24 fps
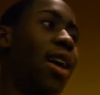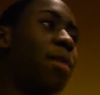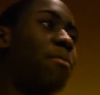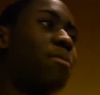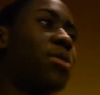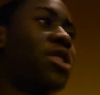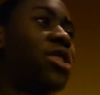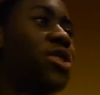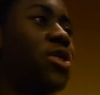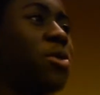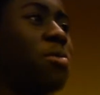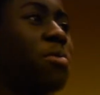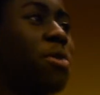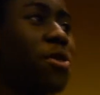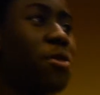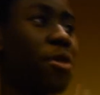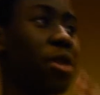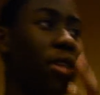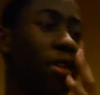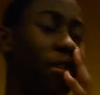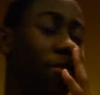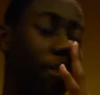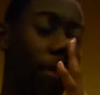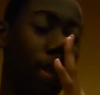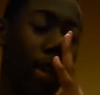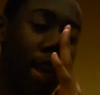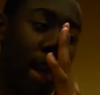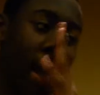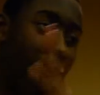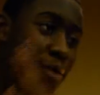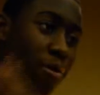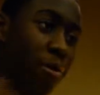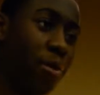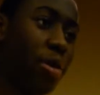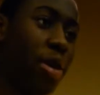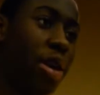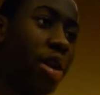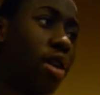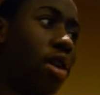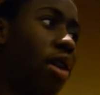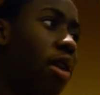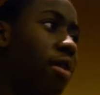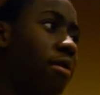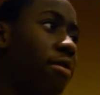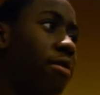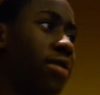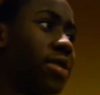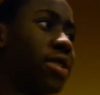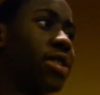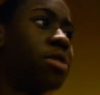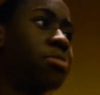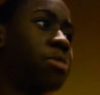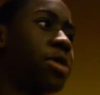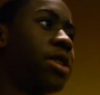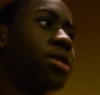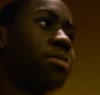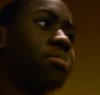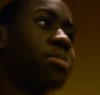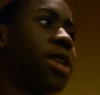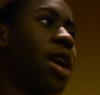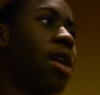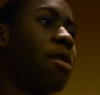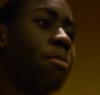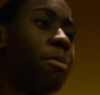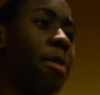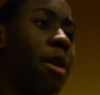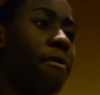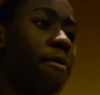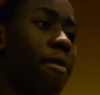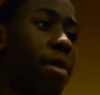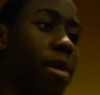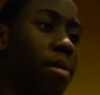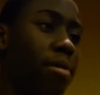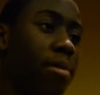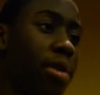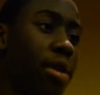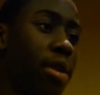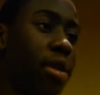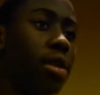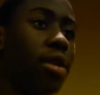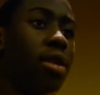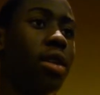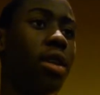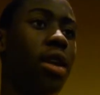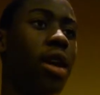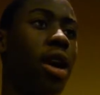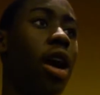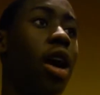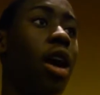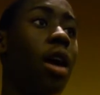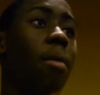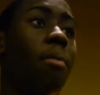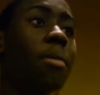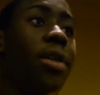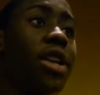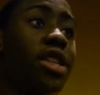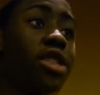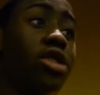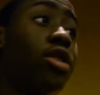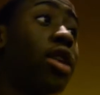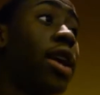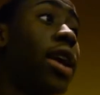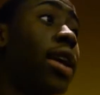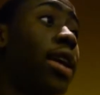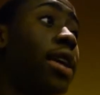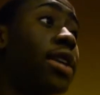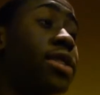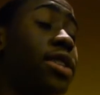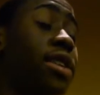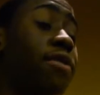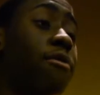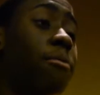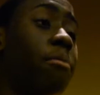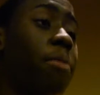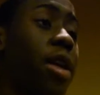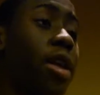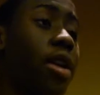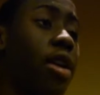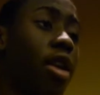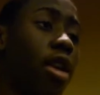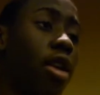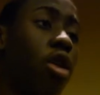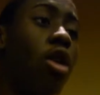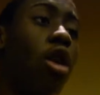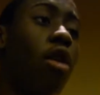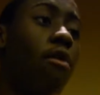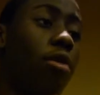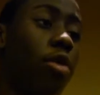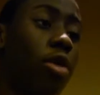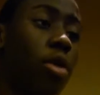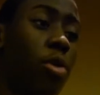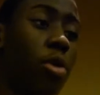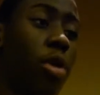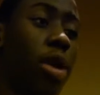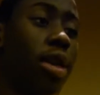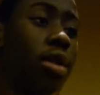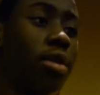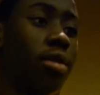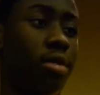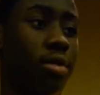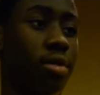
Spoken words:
It's going to be really fun to have a week off to spend some time with my family. And it's great. It's even better to go off on the wing.